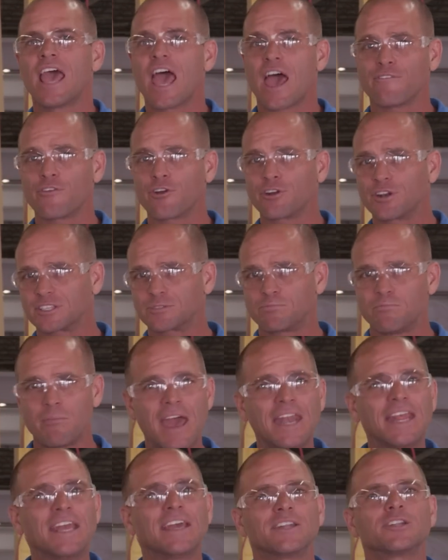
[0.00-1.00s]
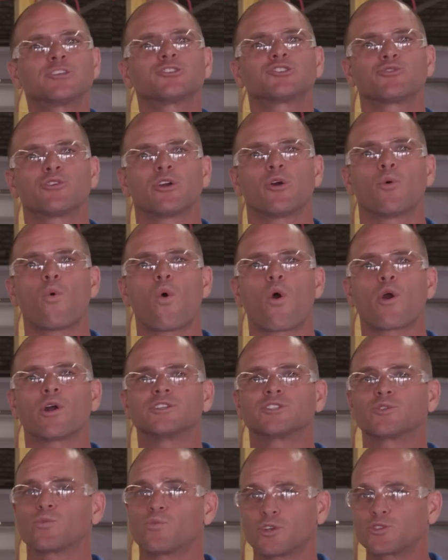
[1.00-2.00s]
have earned us many industry
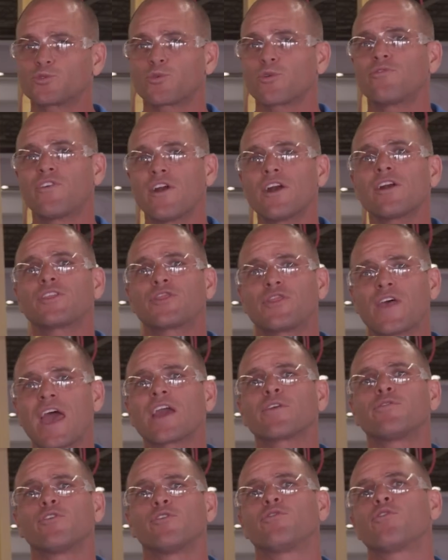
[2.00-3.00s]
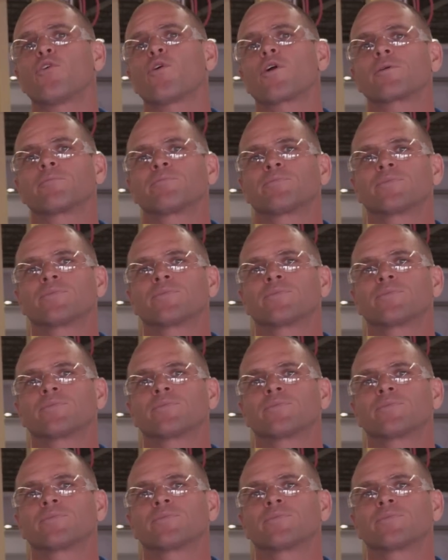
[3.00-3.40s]
awards, which we're very thankful for.